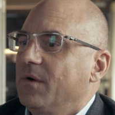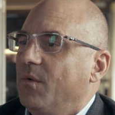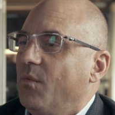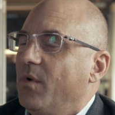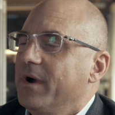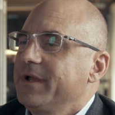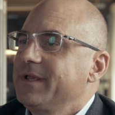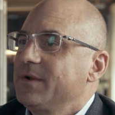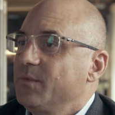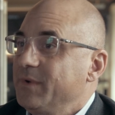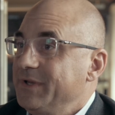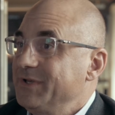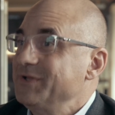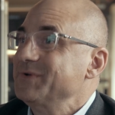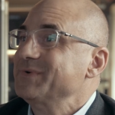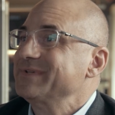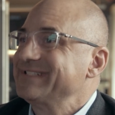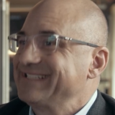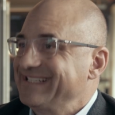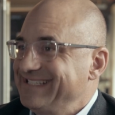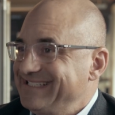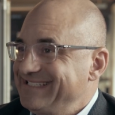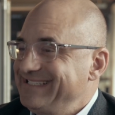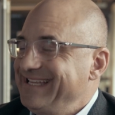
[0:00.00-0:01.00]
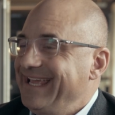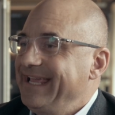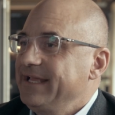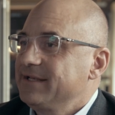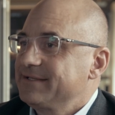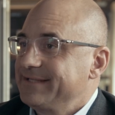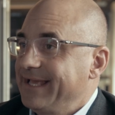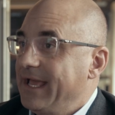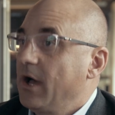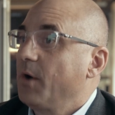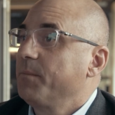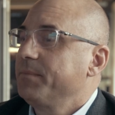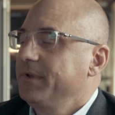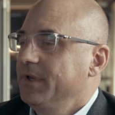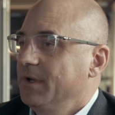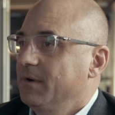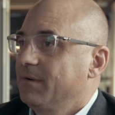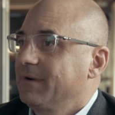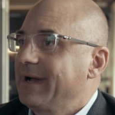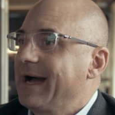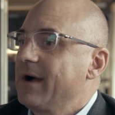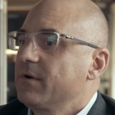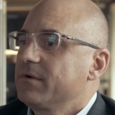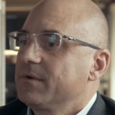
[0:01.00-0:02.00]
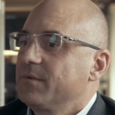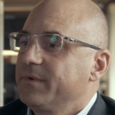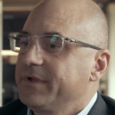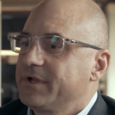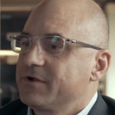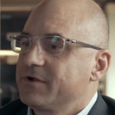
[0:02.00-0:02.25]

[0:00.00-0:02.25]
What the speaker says: what can we do as a state to help you? How can we